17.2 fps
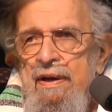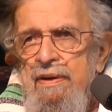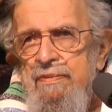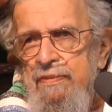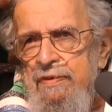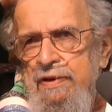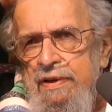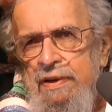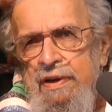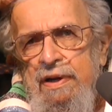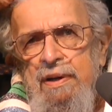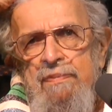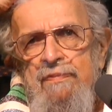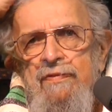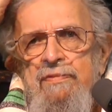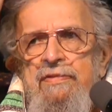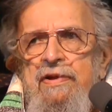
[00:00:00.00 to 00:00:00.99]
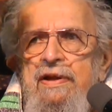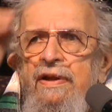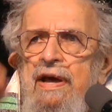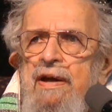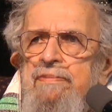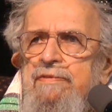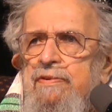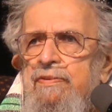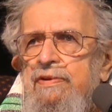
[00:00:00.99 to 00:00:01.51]
And when he got up from the
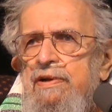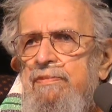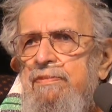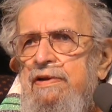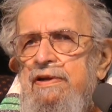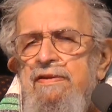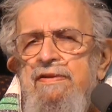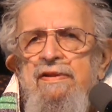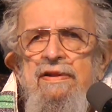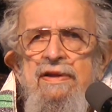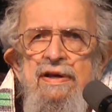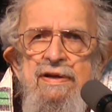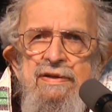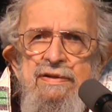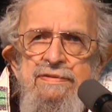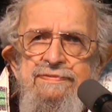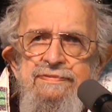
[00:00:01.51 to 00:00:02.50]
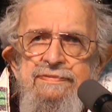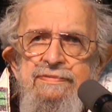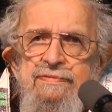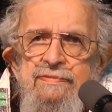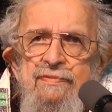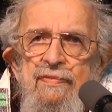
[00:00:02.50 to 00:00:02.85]
nap 20 minutes later,